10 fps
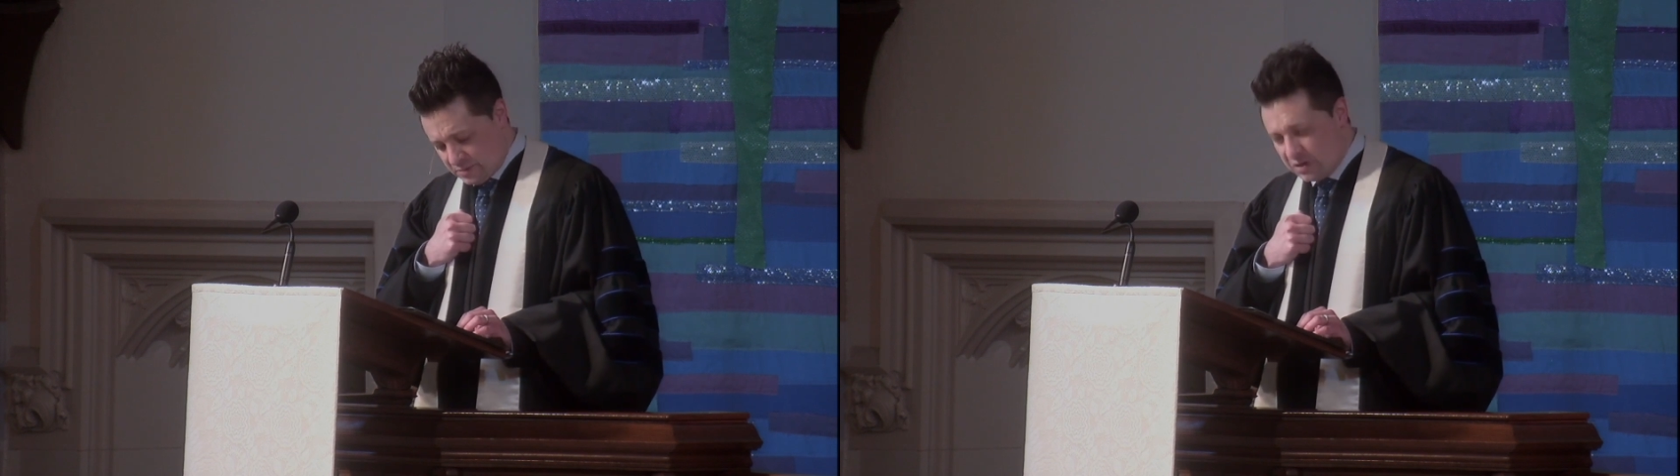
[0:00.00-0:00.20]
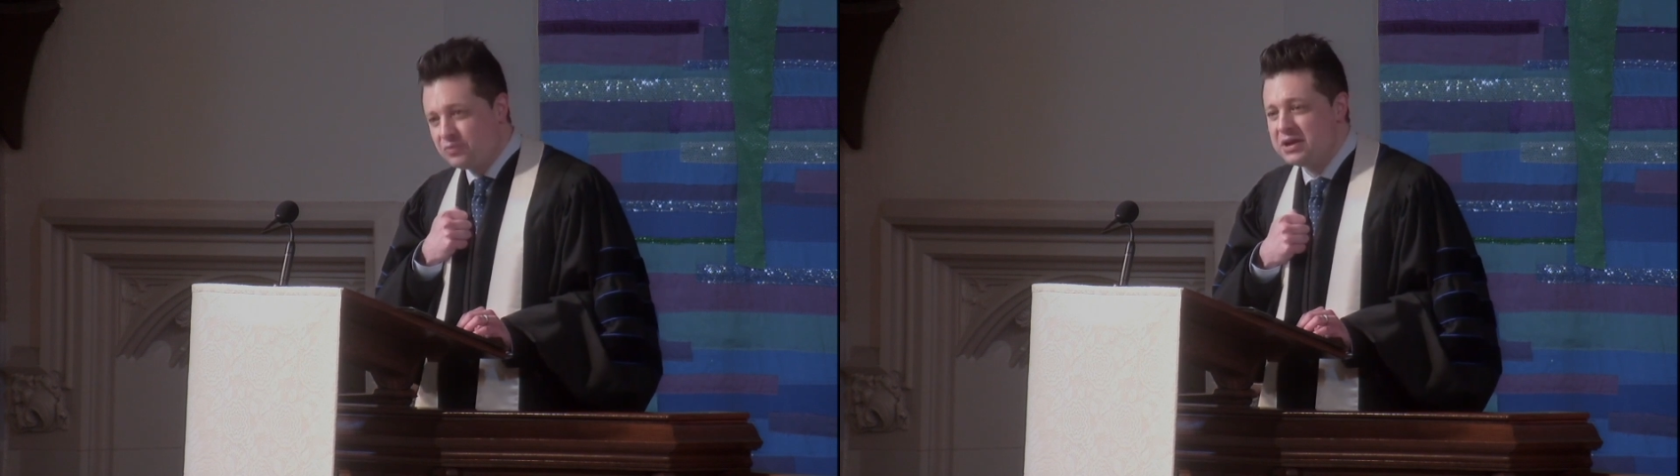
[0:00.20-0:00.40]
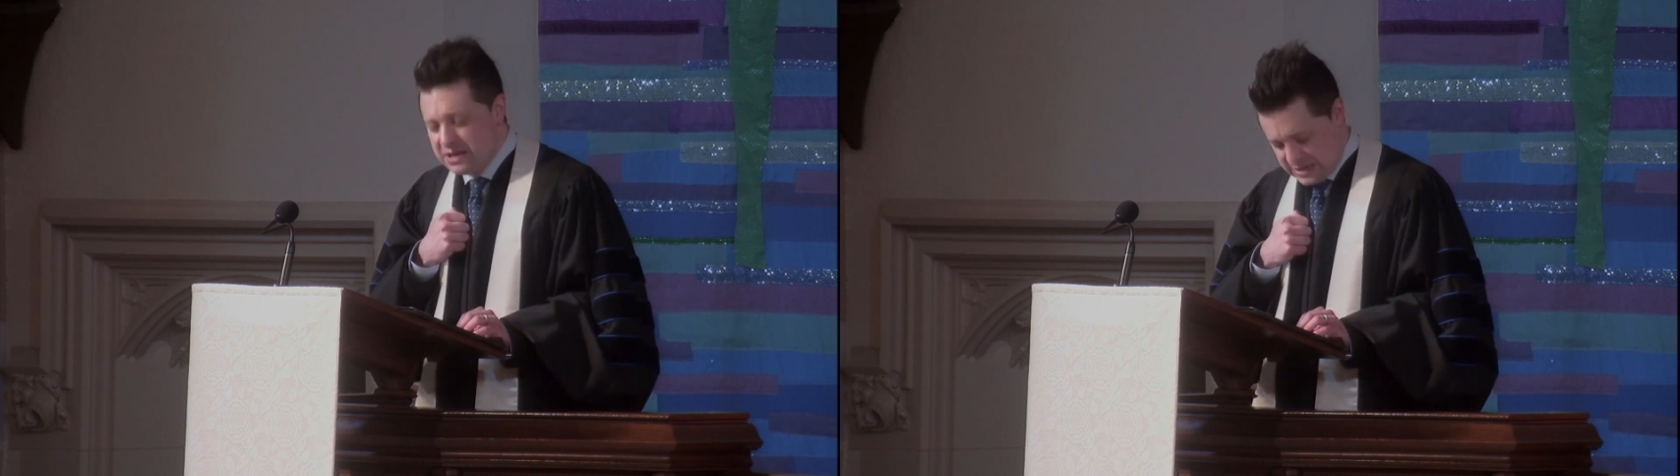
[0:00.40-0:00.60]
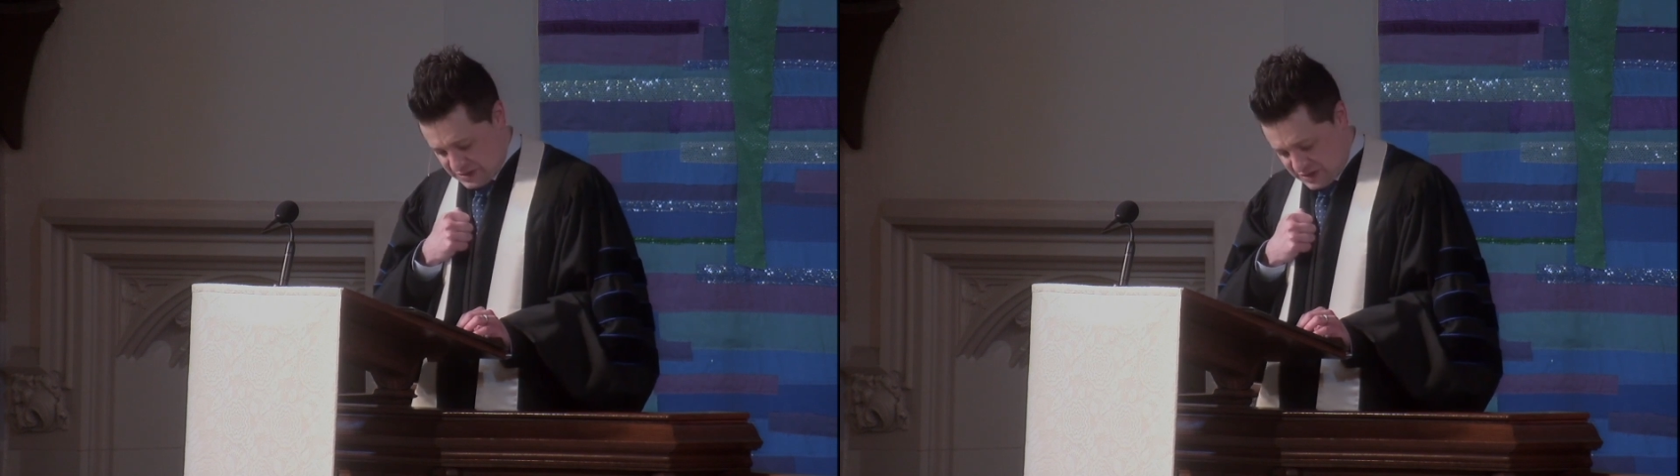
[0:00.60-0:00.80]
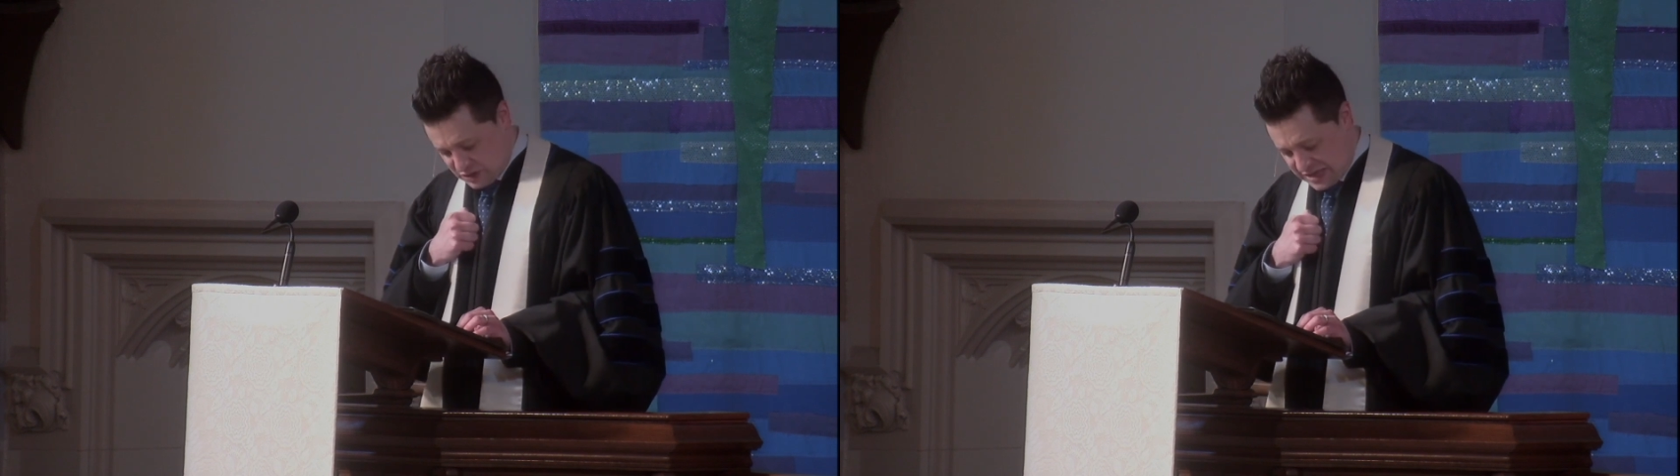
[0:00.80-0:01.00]
We read in
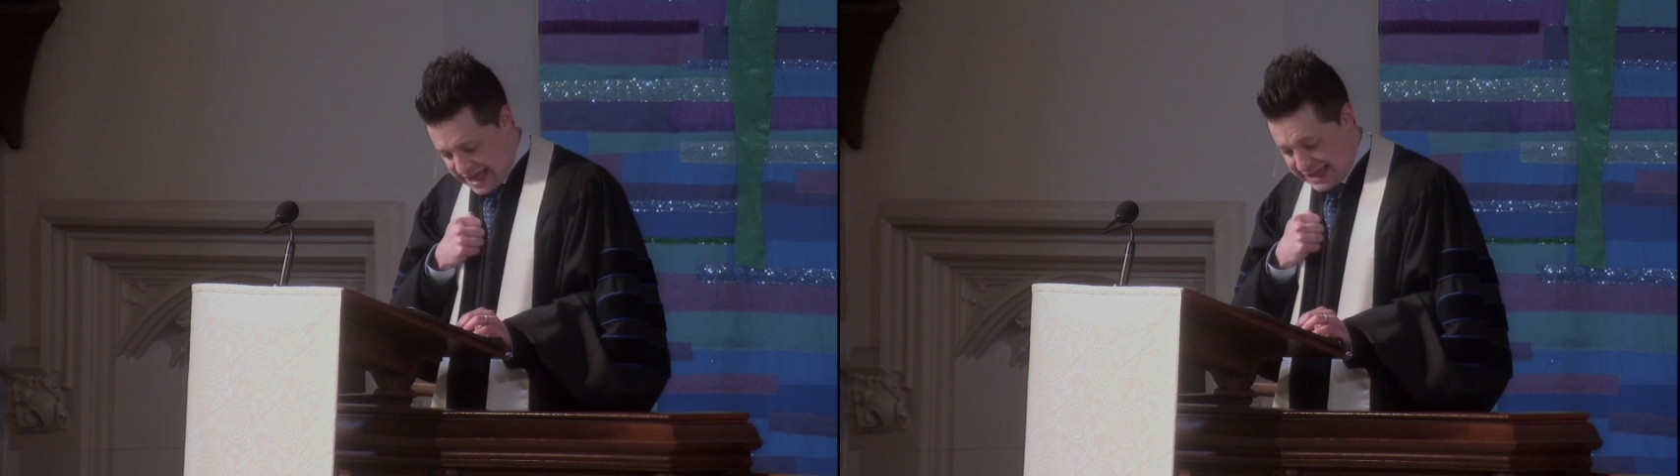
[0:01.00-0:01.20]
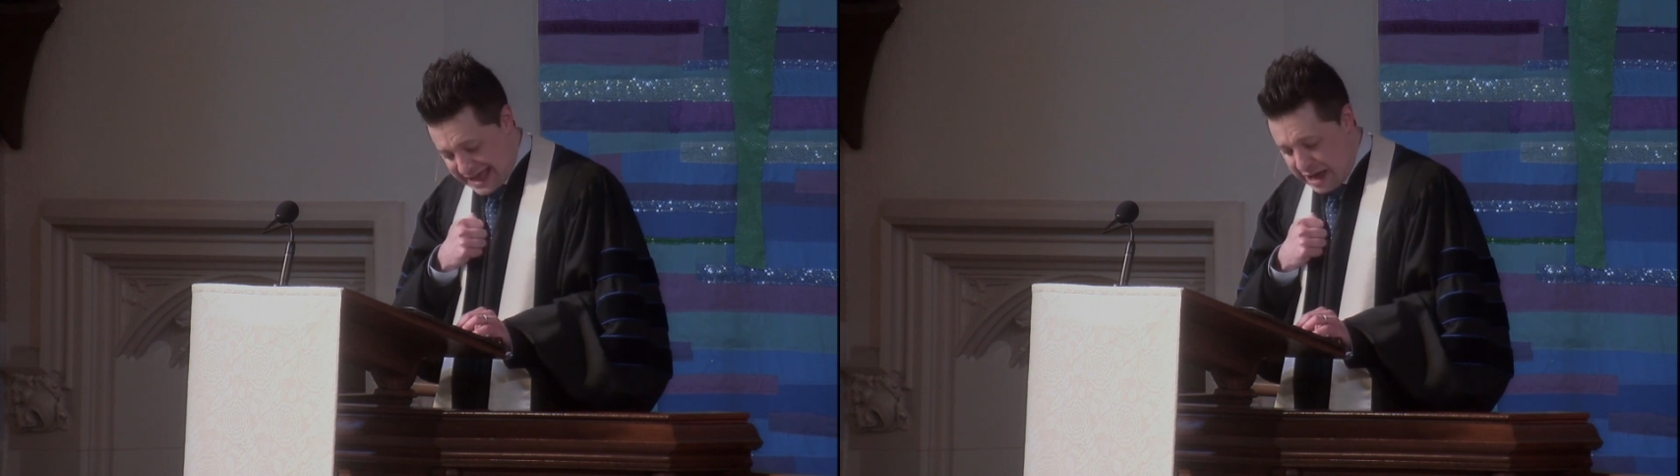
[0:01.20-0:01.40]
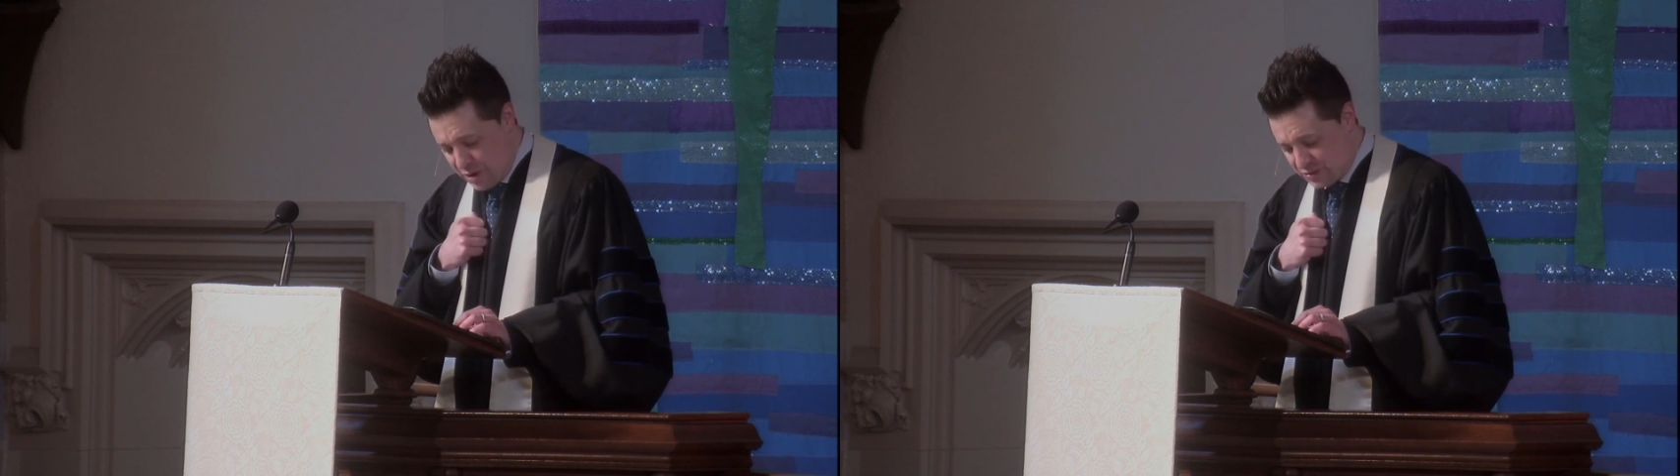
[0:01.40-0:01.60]
this account